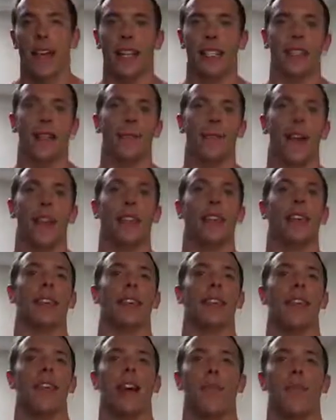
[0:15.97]
It's a
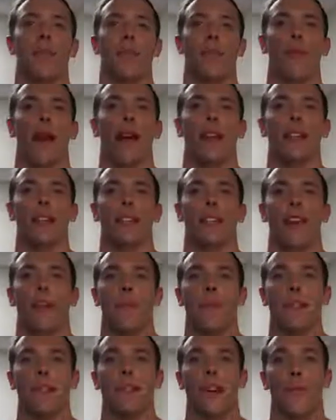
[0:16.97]
method that I've been practicing on
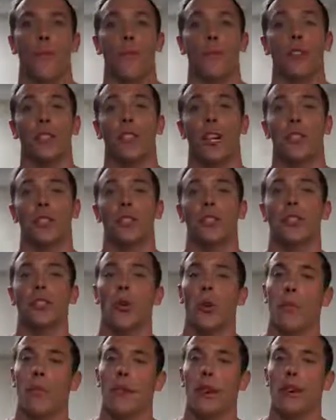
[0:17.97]
myself for just a
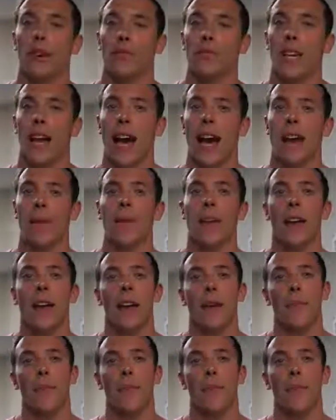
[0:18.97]
short period of time.